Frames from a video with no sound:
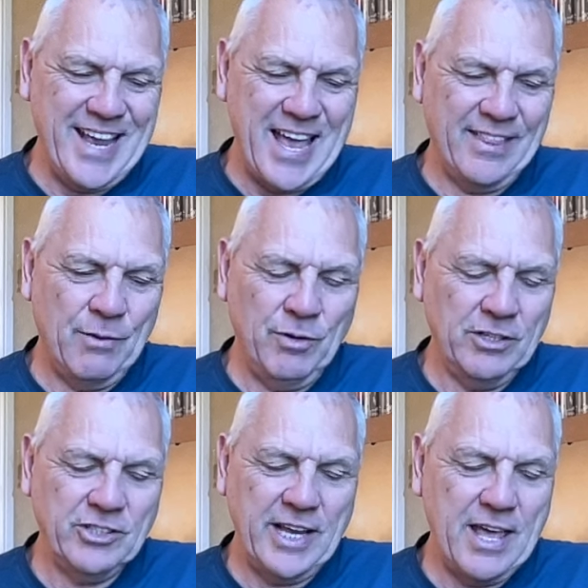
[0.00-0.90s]
yet. They want
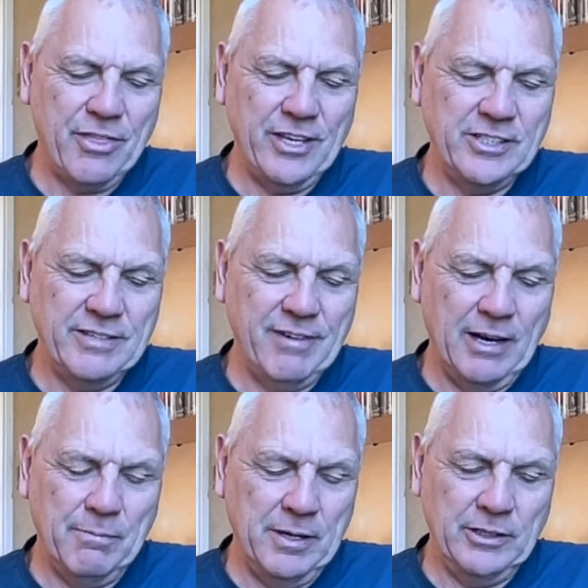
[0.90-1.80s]
to see how things
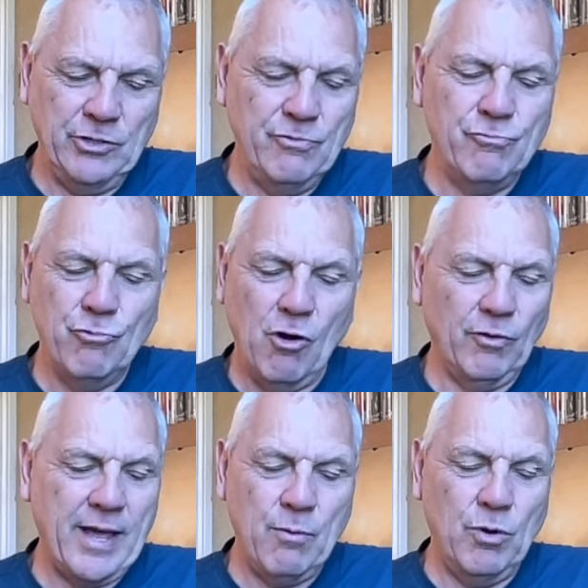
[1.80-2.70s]
develop, but you've rocked
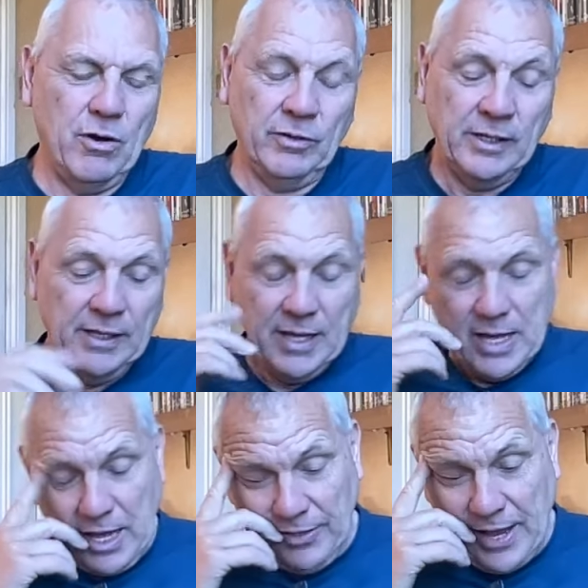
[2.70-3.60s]
their world.
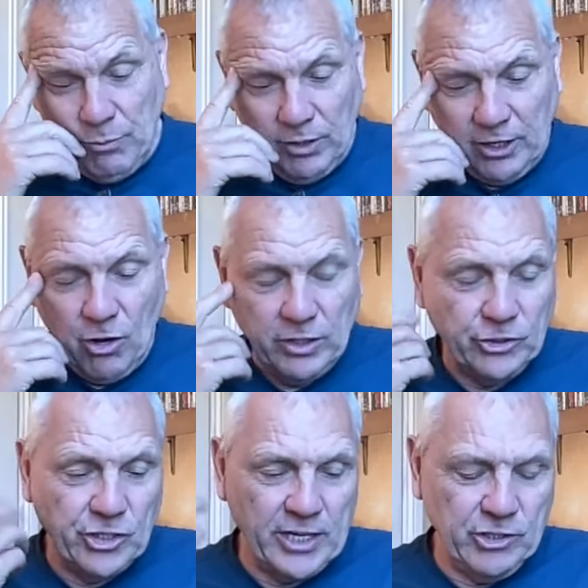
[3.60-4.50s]
And they want to kind of
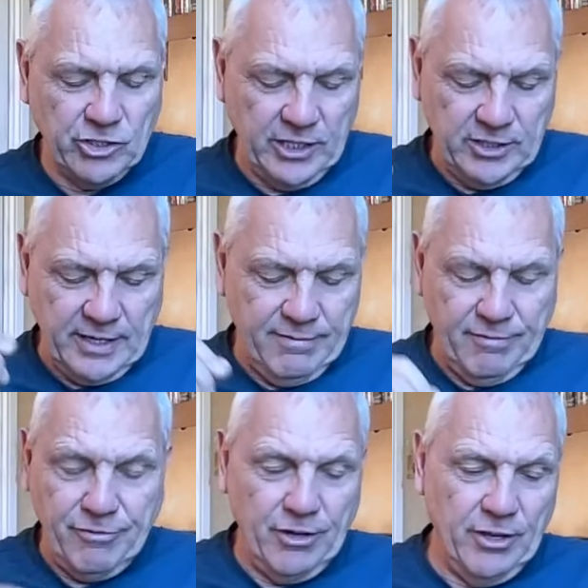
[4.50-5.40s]
change things
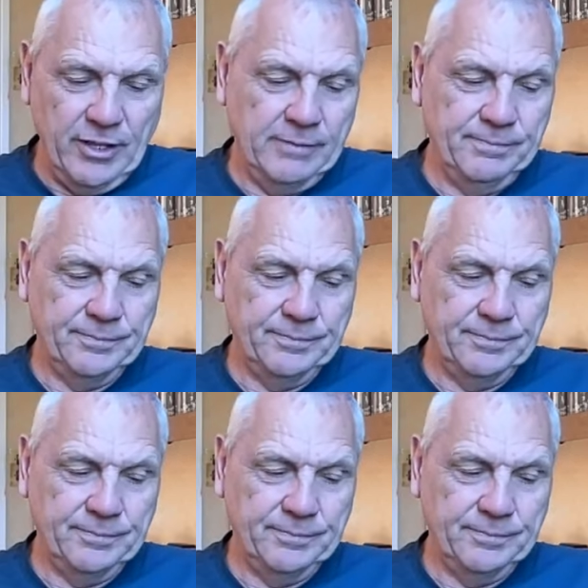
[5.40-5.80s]
even further.